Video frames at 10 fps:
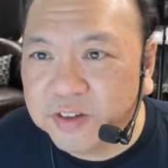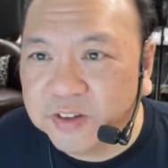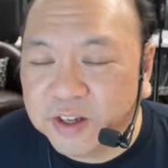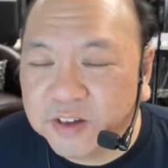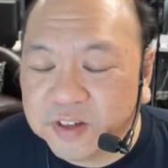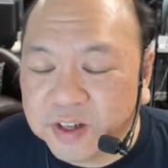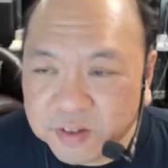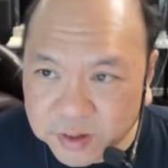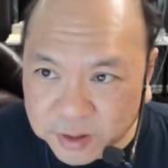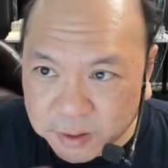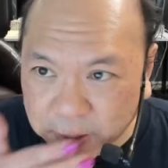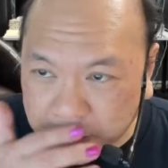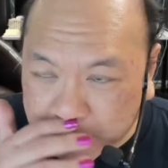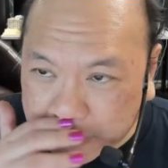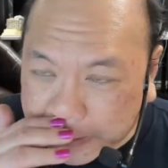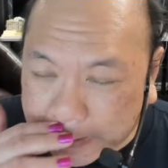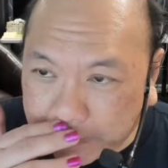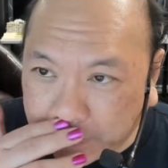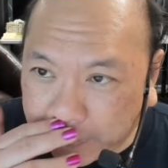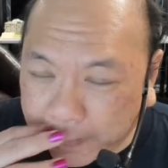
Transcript: At least these days, you can do that.